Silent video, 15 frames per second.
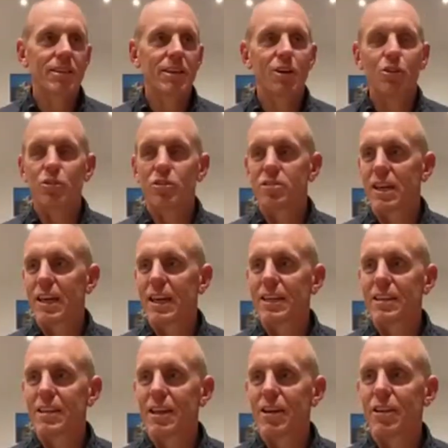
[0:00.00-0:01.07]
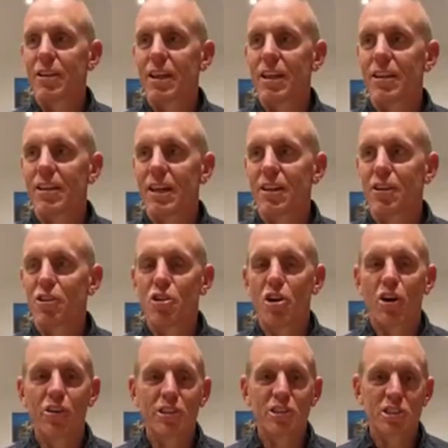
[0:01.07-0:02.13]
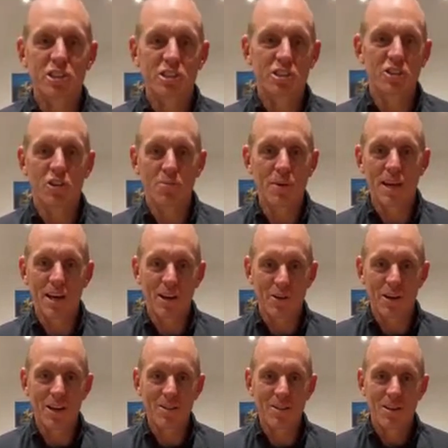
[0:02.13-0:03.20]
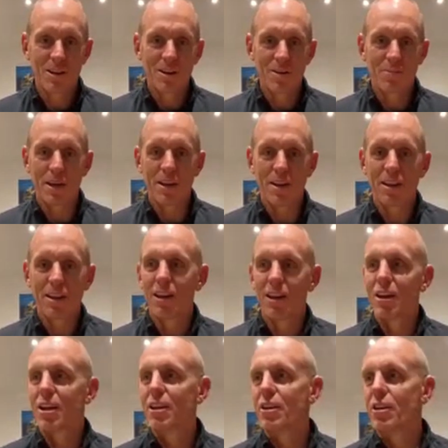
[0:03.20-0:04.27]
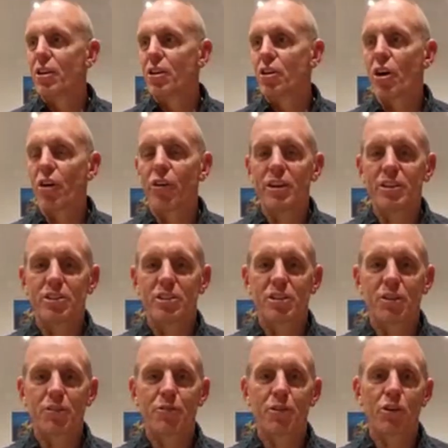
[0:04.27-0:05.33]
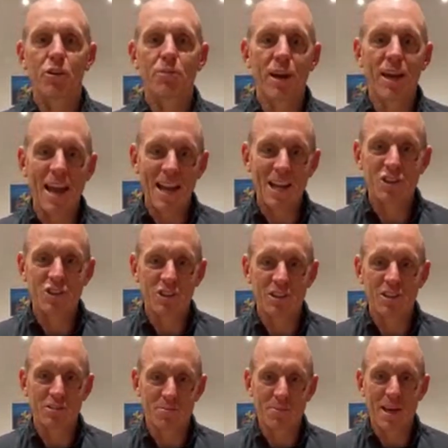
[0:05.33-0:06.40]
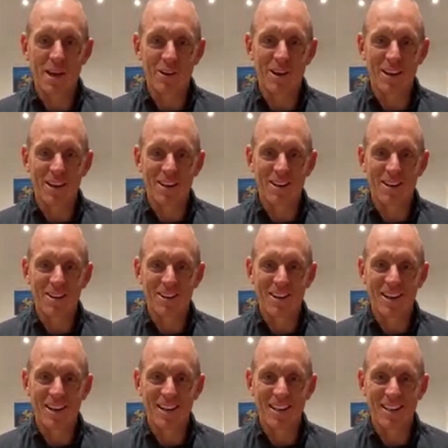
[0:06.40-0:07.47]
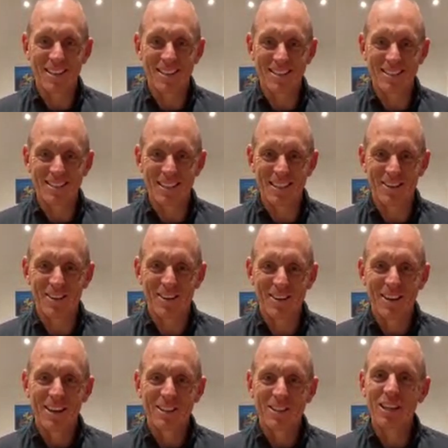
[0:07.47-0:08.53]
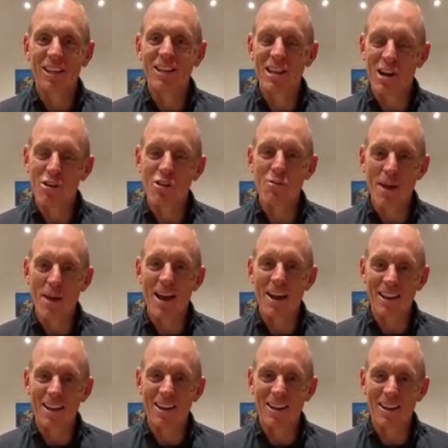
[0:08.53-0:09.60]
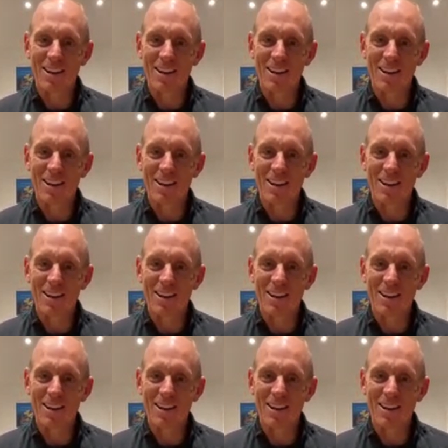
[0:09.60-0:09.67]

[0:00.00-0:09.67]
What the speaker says: the old saying there that knowledge is not power, but knowledge followed by action is power, right? So you can know about it